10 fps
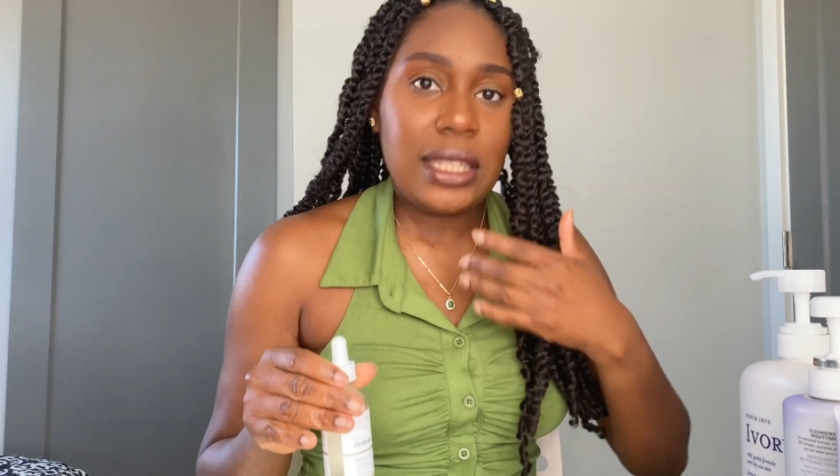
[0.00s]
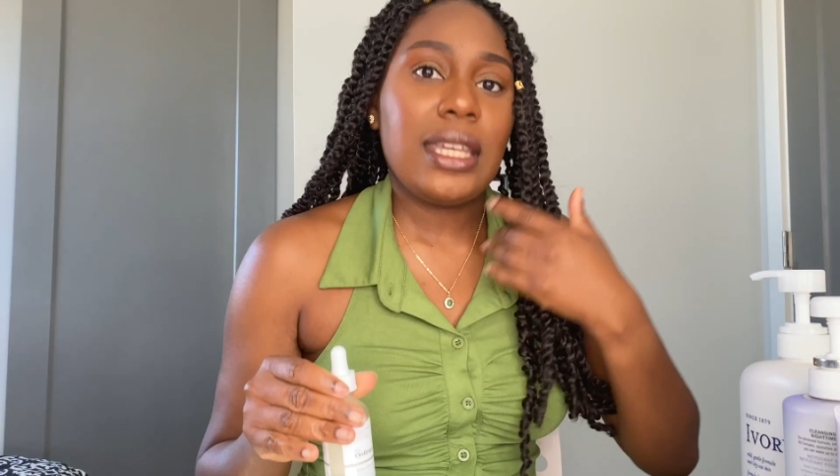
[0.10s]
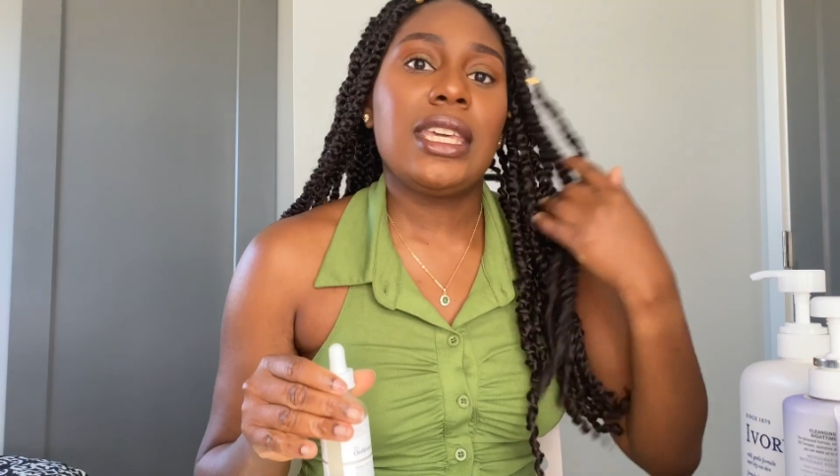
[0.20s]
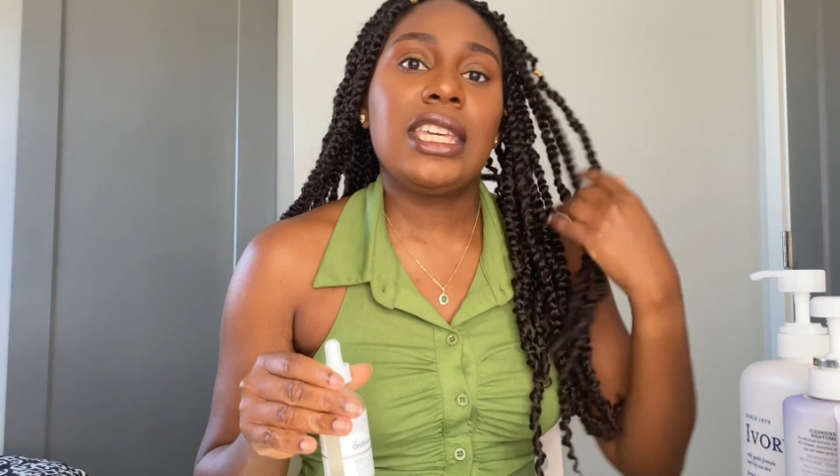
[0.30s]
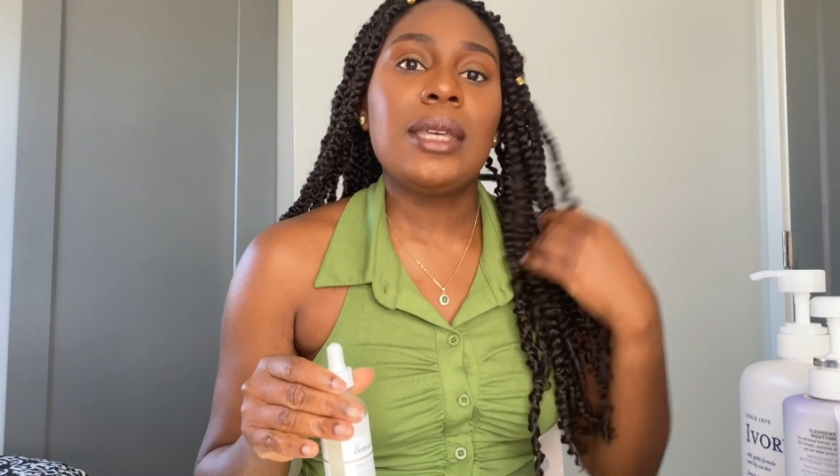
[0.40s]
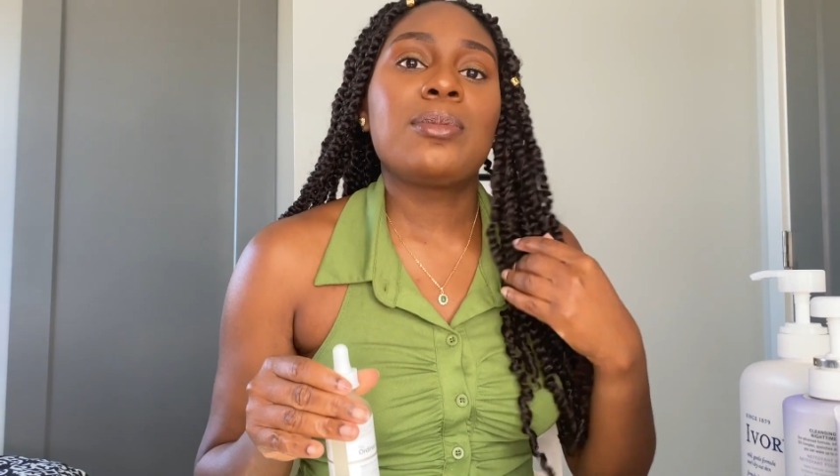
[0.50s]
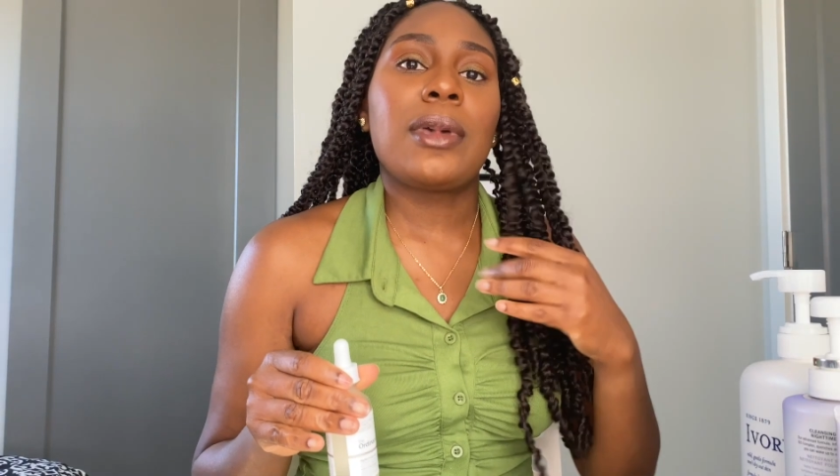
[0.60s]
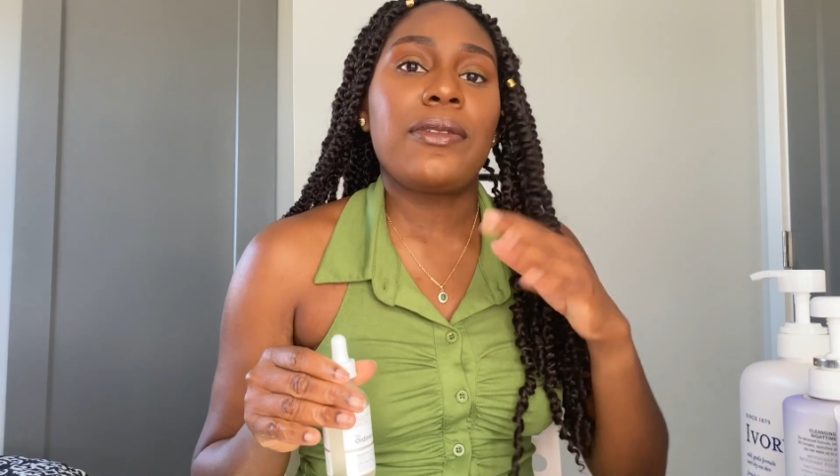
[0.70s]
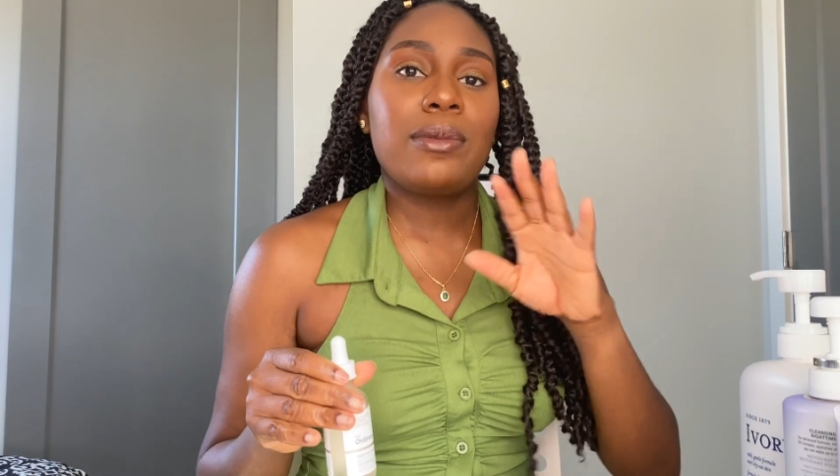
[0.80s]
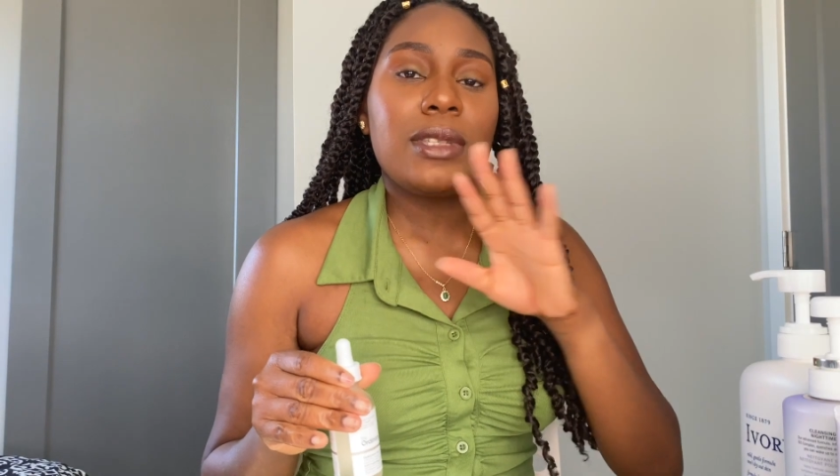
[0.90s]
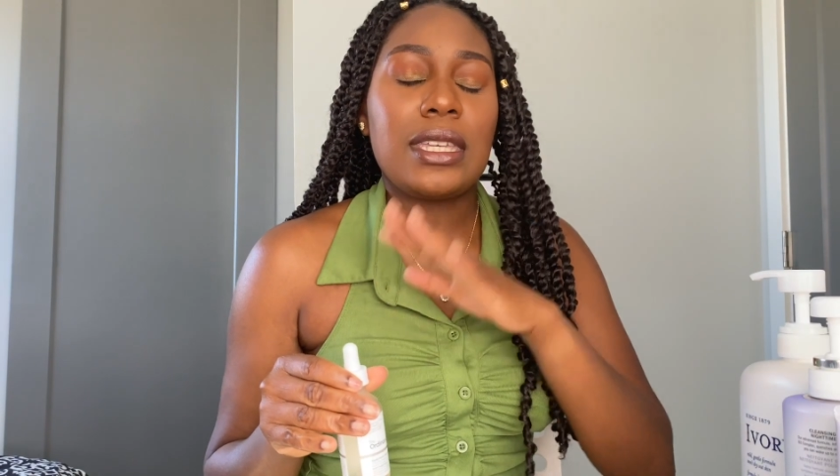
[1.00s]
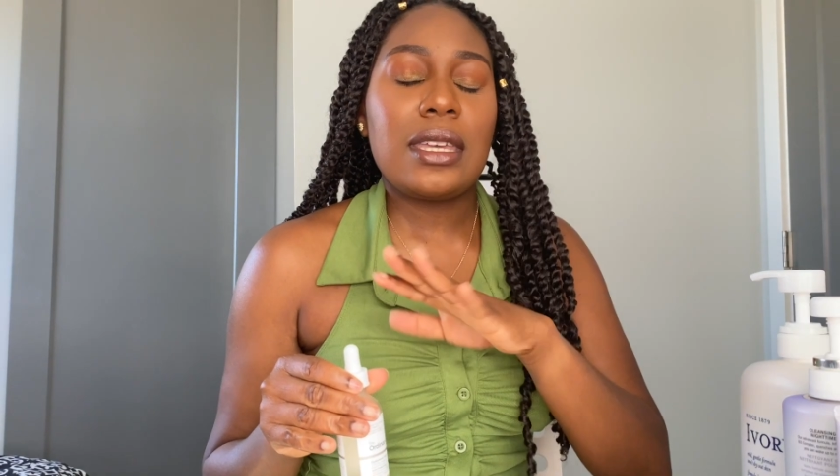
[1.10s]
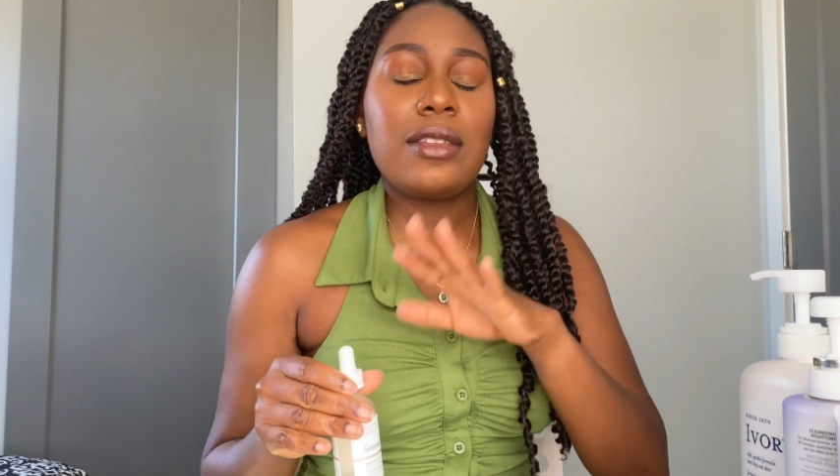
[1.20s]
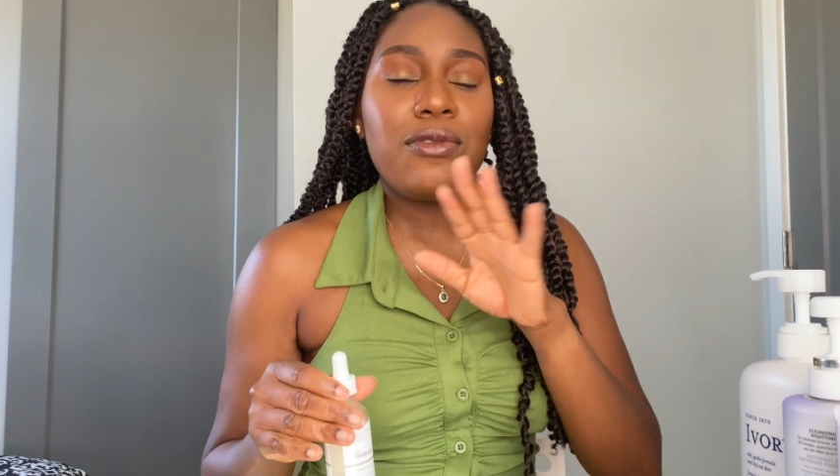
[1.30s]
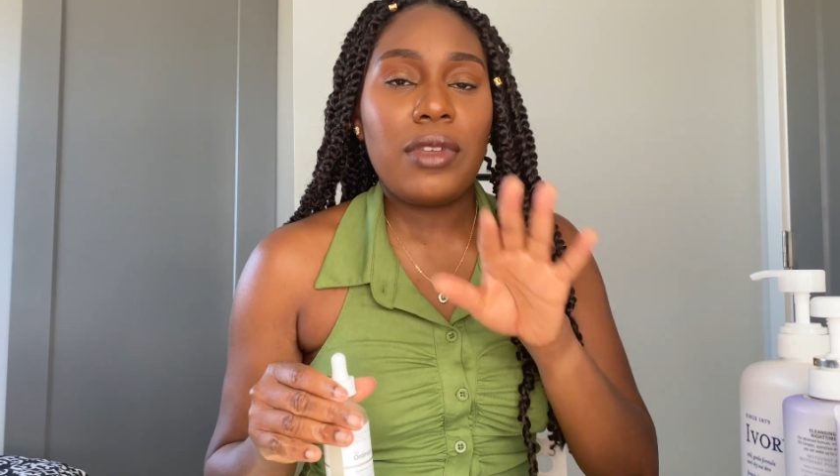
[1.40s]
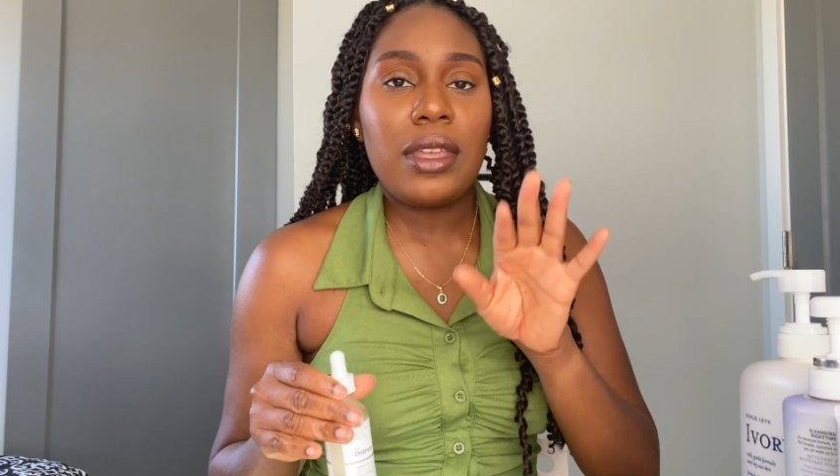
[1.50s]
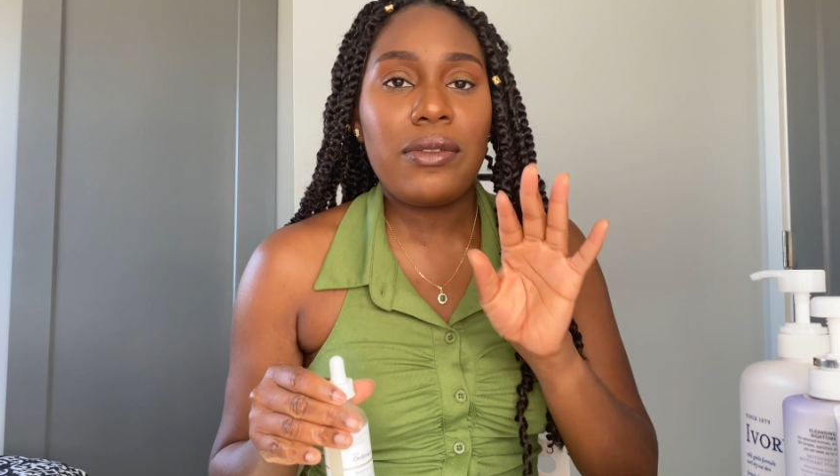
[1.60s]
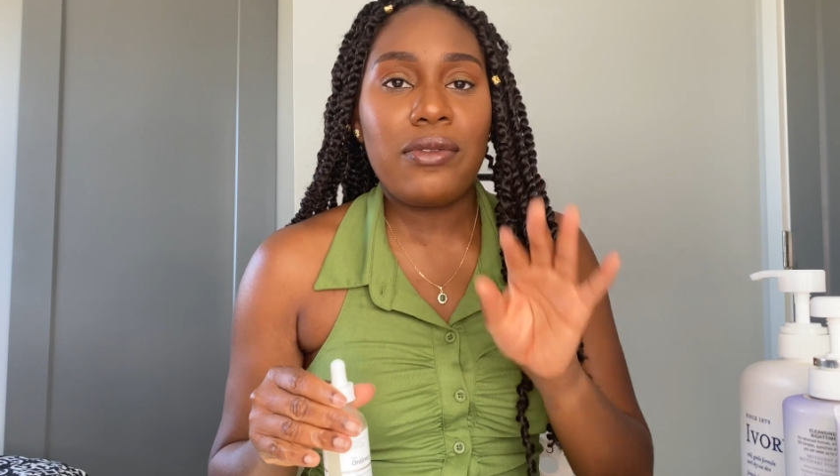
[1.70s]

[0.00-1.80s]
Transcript: Like, it keeps my skin feeling